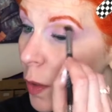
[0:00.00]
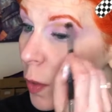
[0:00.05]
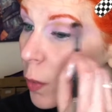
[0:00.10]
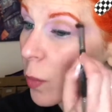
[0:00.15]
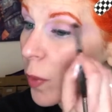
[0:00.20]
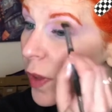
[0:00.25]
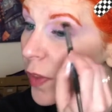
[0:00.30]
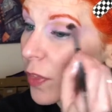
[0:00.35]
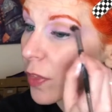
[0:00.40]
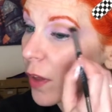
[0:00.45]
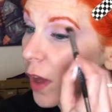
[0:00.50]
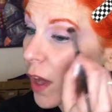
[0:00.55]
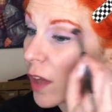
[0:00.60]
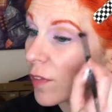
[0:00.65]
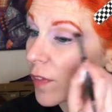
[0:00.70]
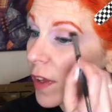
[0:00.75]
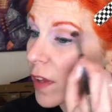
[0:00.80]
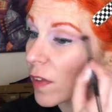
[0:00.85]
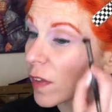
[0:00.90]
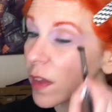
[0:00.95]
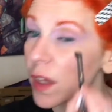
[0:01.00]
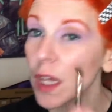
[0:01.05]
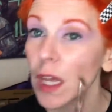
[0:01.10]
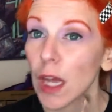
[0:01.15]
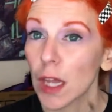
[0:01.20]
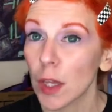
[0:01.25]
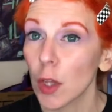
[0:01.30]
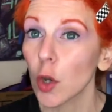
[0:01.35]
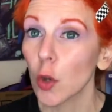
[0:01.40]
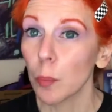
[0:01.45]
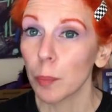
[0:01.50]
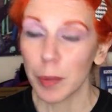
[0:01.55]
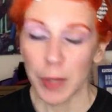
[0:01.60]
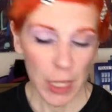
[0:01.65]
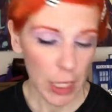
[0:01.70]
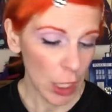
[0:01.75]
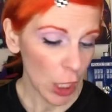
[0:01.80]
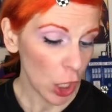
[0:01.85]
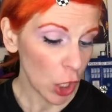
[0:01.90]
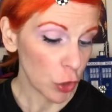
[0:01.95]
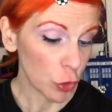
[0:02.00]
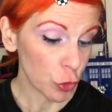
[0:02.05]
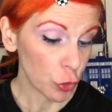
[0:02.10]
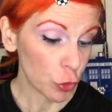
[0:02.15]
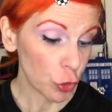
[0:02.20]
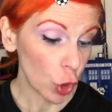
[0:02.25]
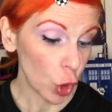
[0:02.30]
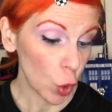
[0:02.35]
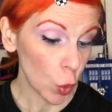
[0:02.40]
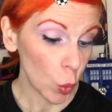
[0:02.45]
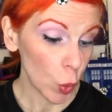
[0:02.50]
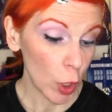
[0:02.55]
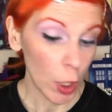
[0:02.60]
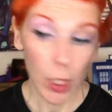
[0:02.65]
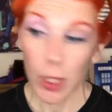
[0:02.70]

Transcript: with obviously a little pink undertone.